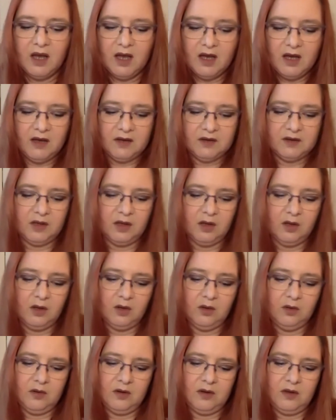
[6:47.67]

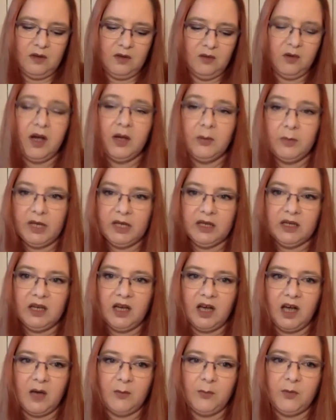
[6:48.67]
So your eye
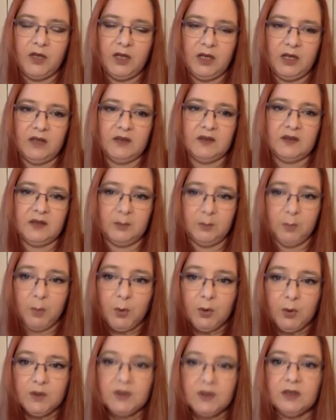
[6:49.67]
makeup is
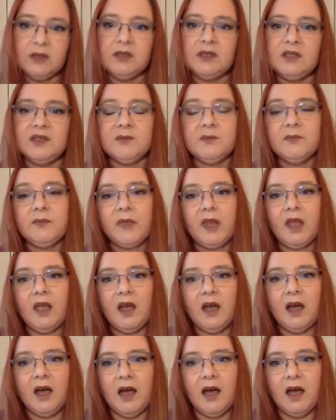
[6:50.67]
important.
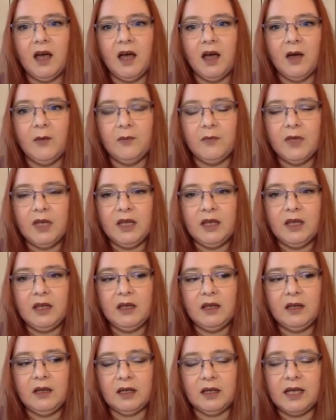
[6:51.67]

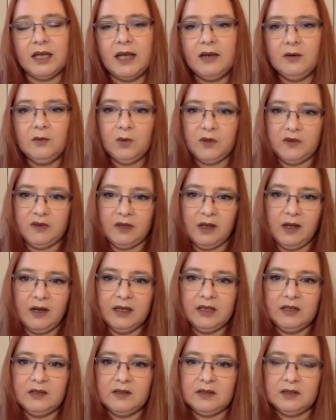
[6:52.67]
Again, with the
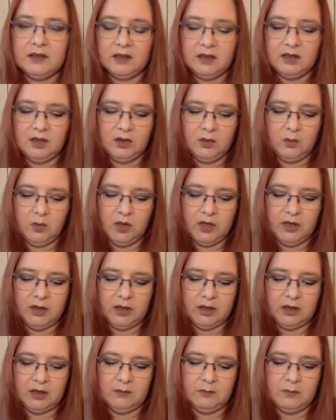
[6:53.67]
light, you want to
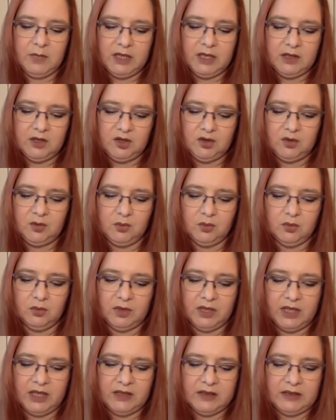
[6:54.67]
make sure
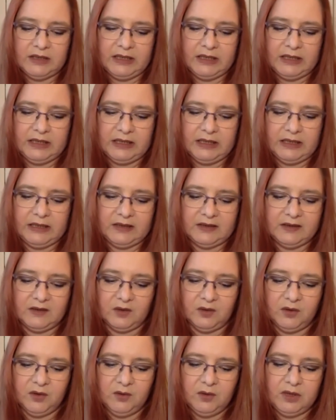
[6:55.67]
that it is,
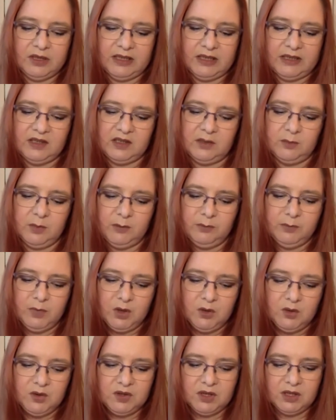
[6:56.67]
although it needs to be
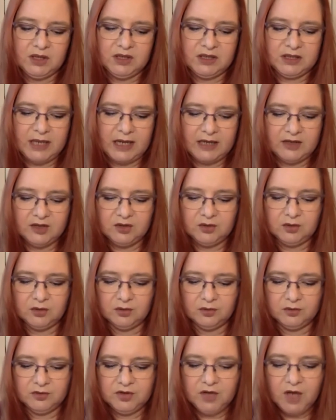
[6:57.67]
muted,
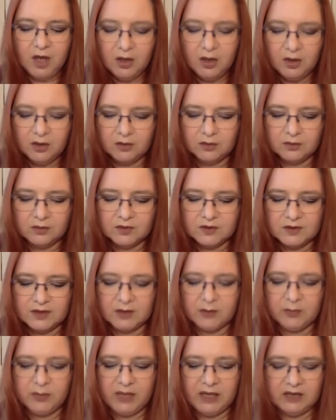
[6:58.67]
natural tones
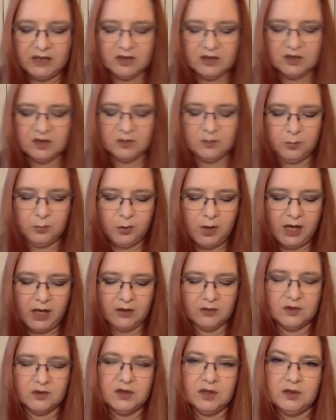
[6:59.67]
like beiges and
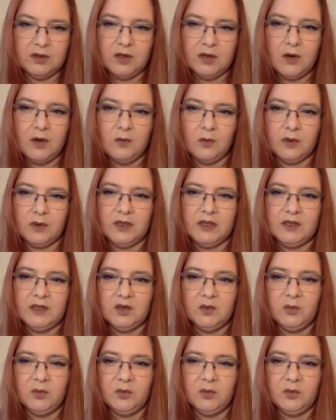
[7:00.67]
browns, you don't want it to